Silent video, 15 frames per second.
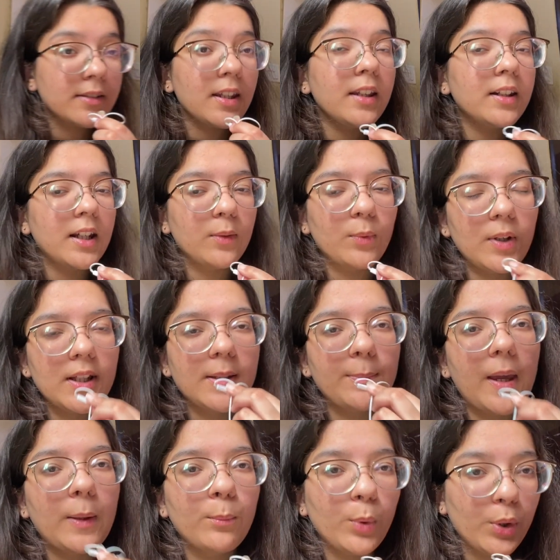I read was
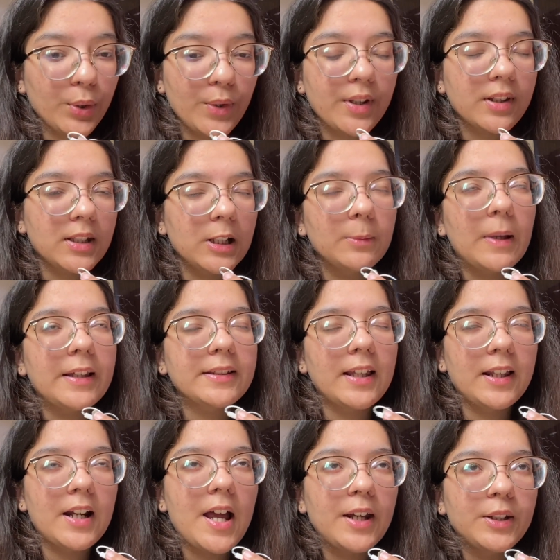Beg, Borrow, Steal by
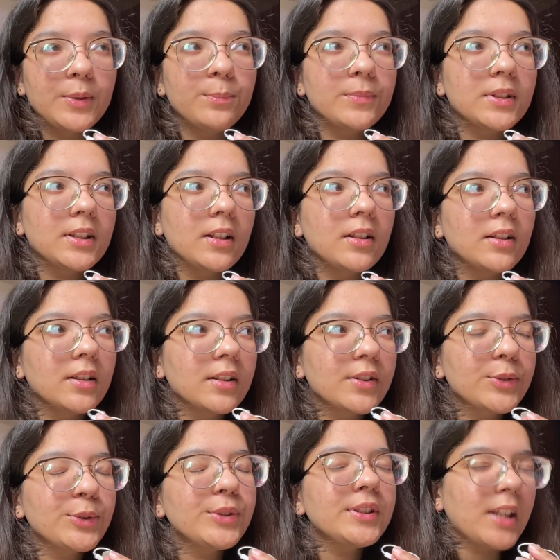Sarah Adams.
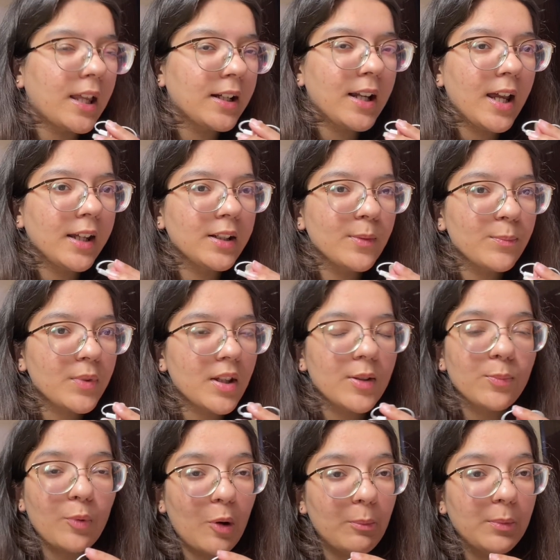So Sarah Adams is
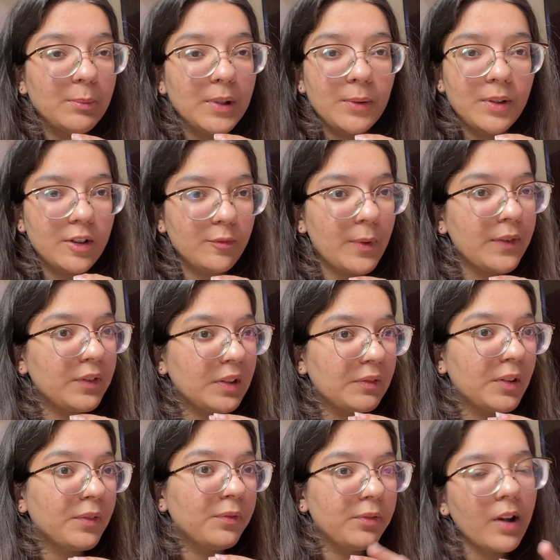probably one of my
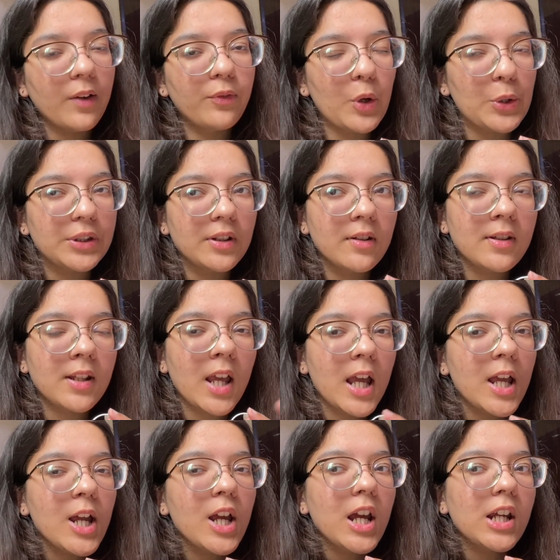favorite fluff authors.
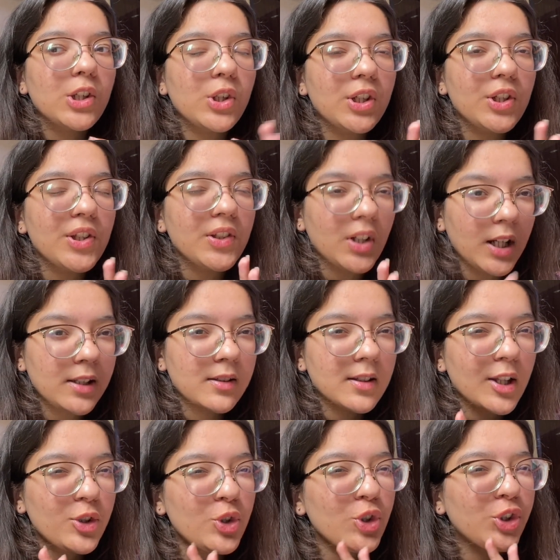She just writes
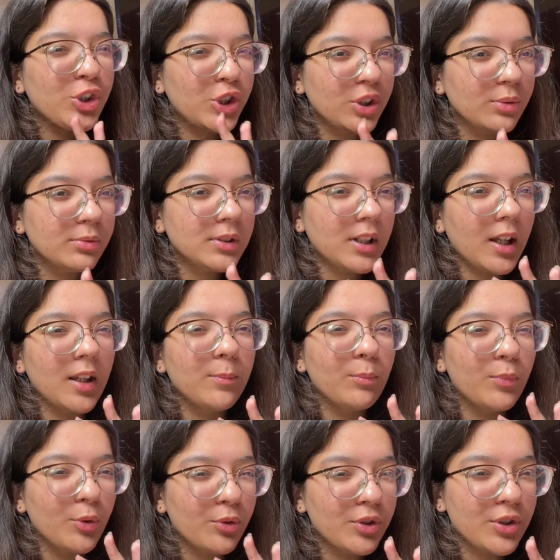such cute,
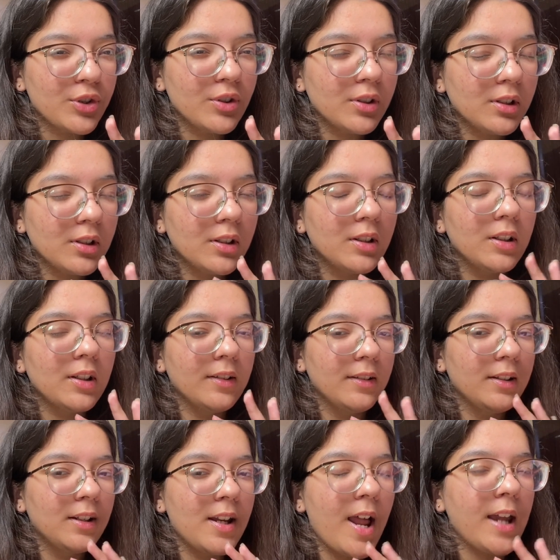emotional,
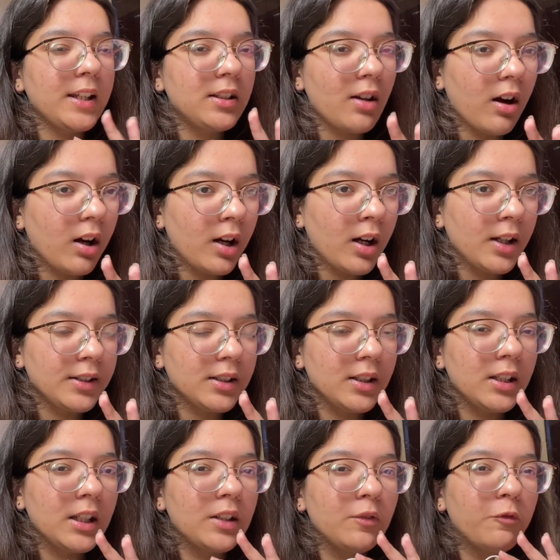
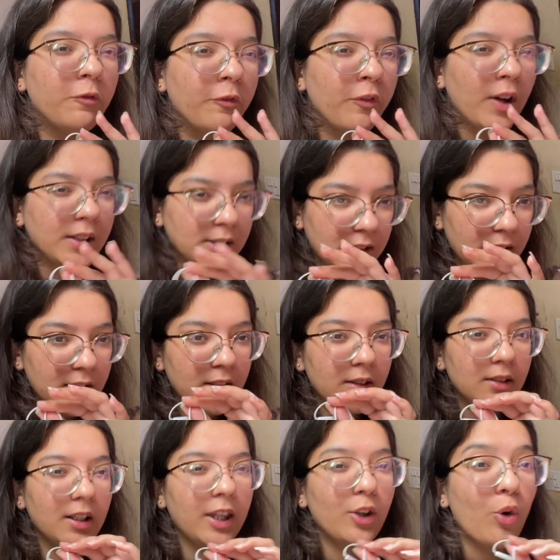light-hearted, funny,
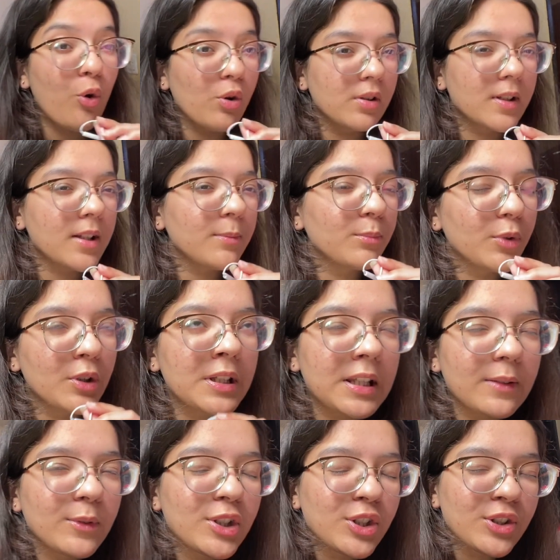like wholesome books,
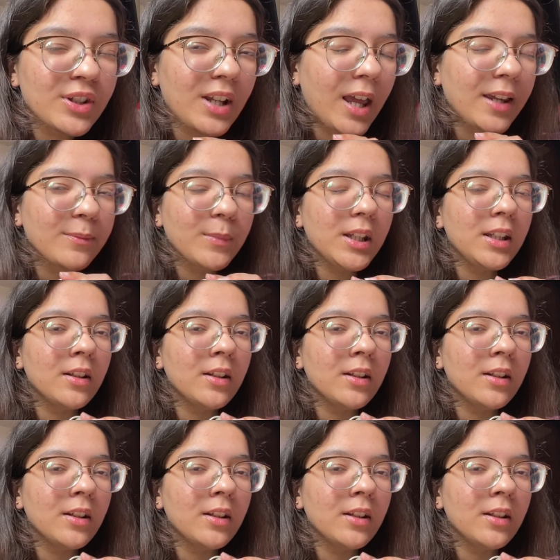which I mean,